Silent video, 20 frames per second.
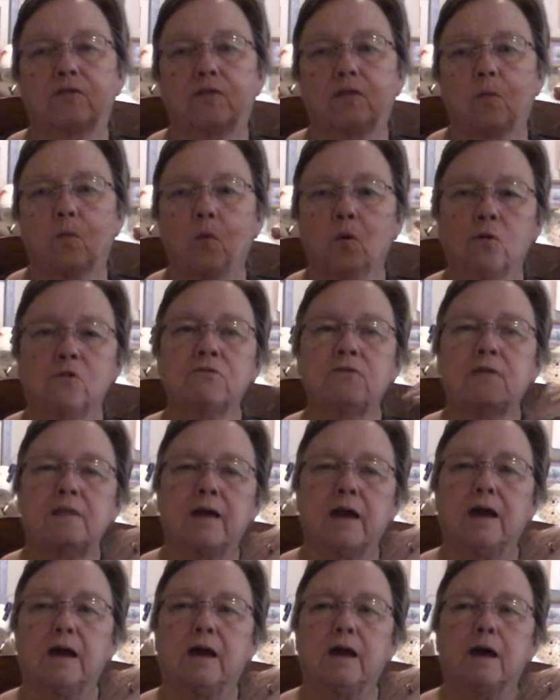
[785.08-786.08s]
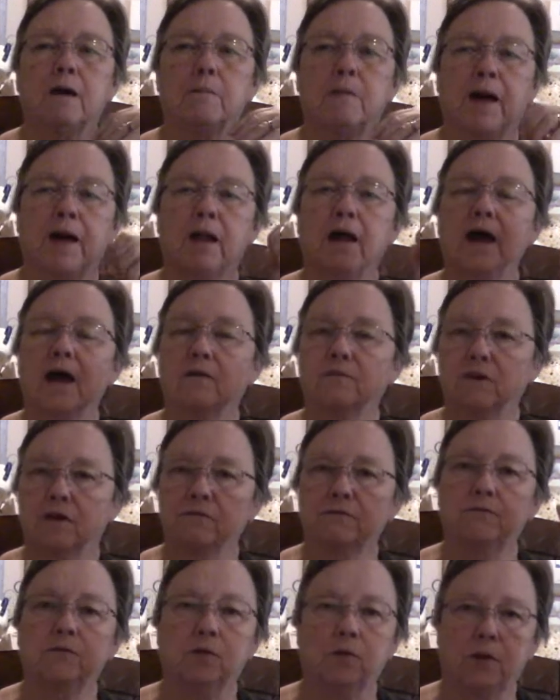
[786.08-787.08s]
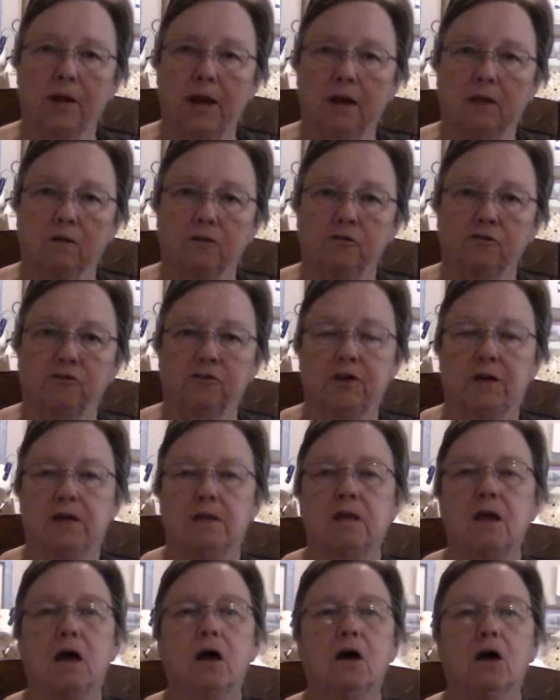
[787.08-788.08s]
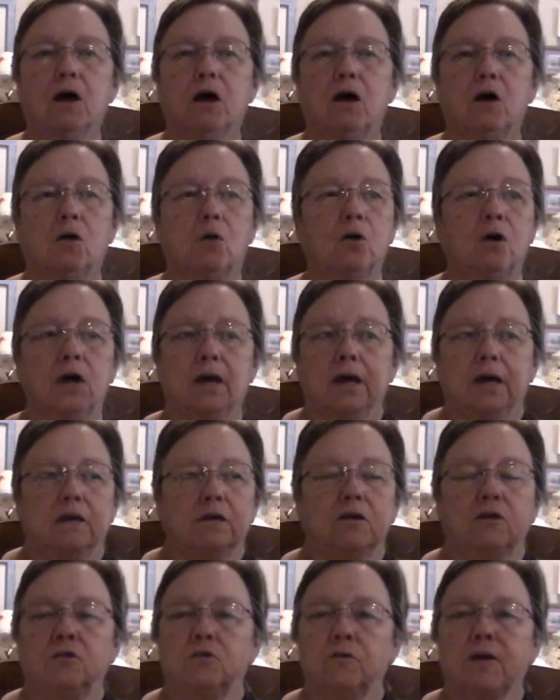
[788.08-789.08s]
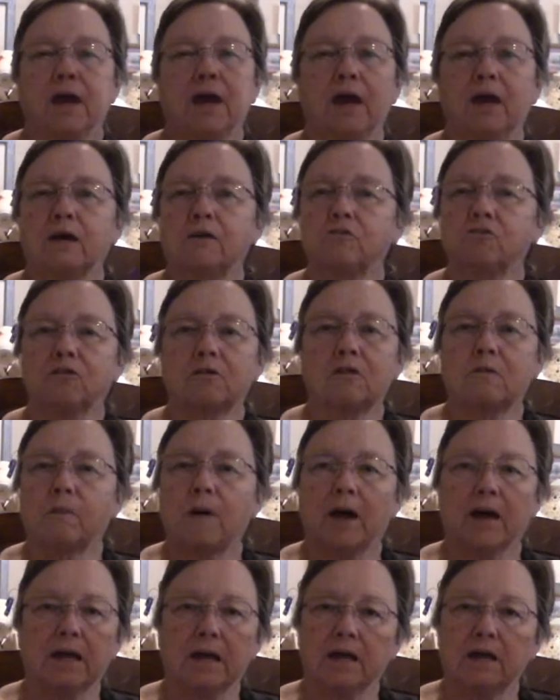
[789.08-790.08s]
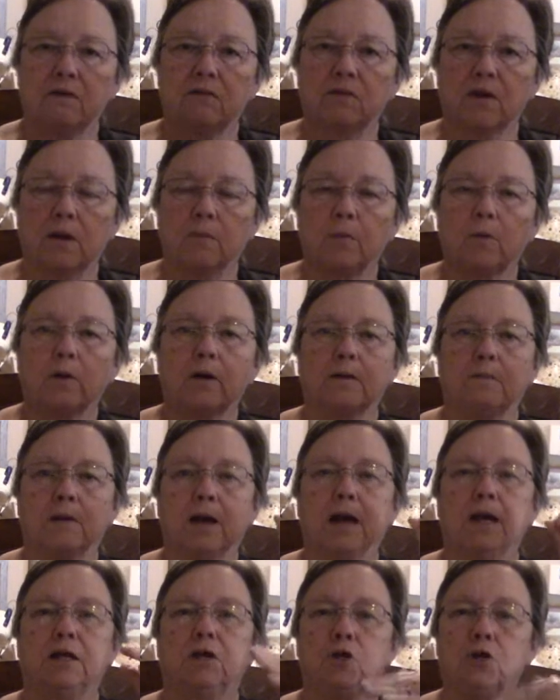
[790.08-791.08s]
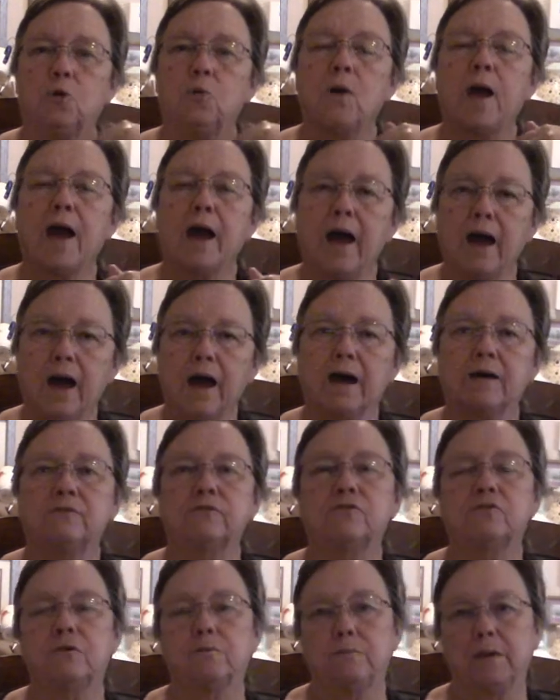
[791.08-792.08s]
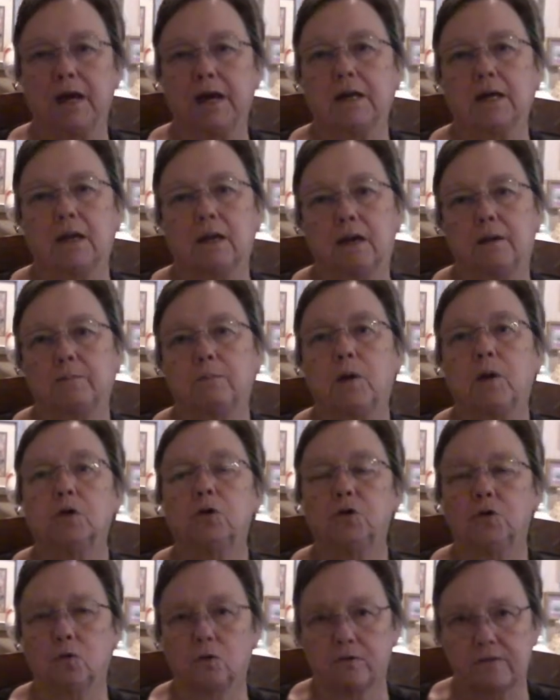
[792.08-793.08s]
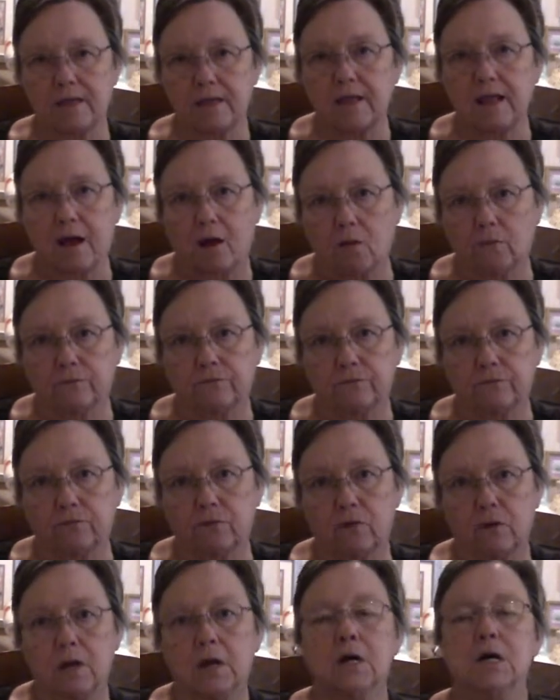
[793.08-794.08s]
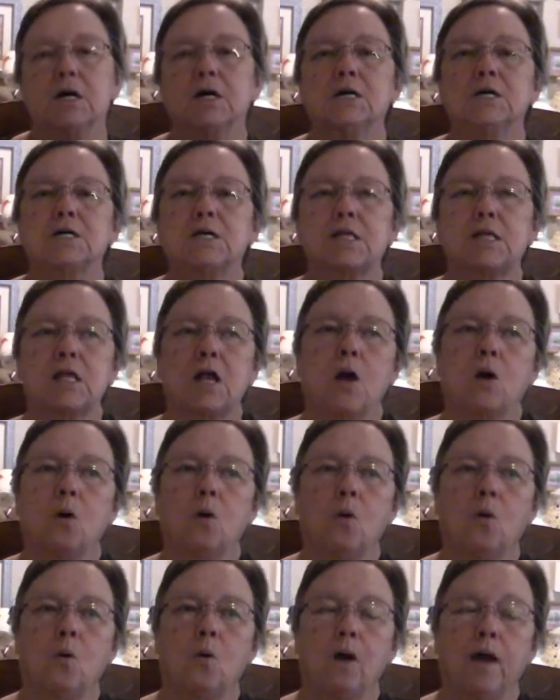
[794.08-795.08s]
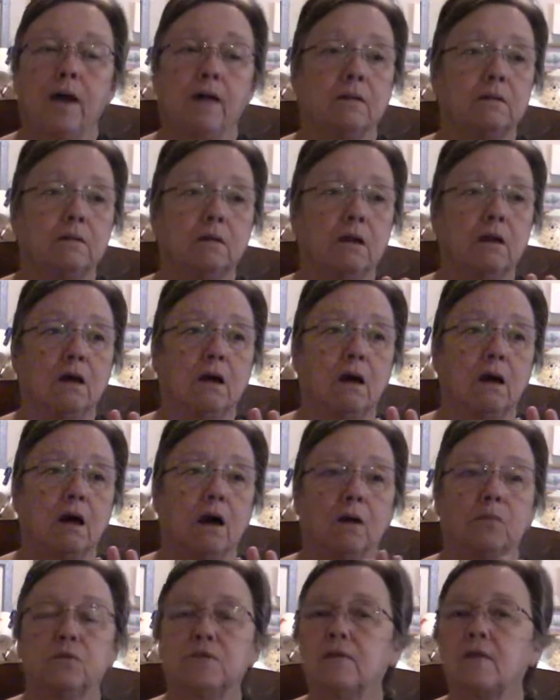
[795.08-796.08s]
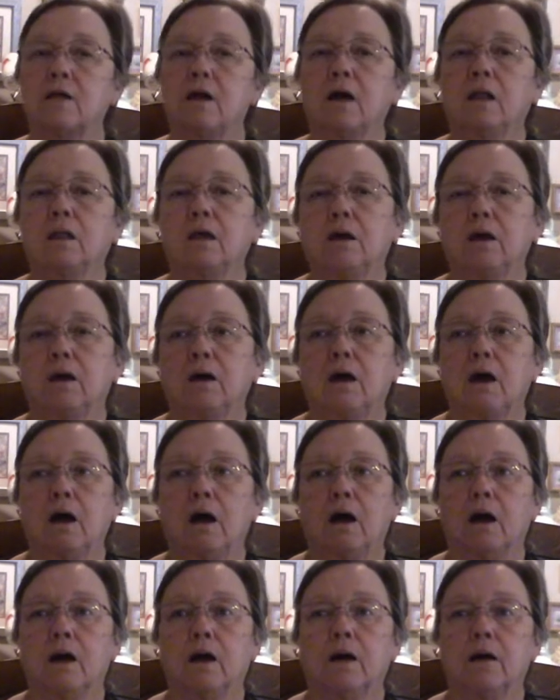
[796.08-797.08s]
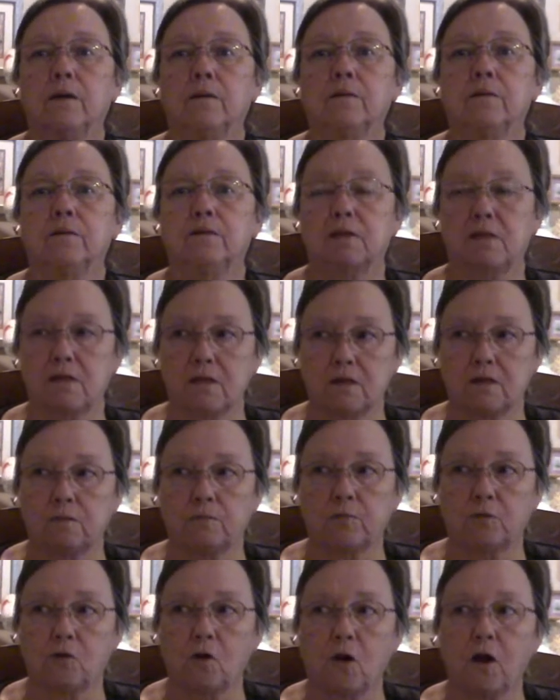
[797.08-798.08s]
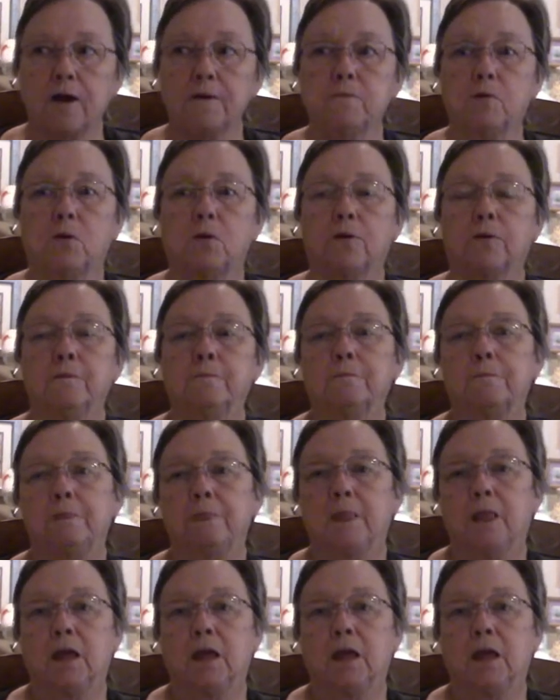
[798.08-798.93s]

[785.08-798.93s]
the worst thing about having food allergies. You can't just buy anything pre-made. You have to make it up yourself. So, and I was telling the subscriber,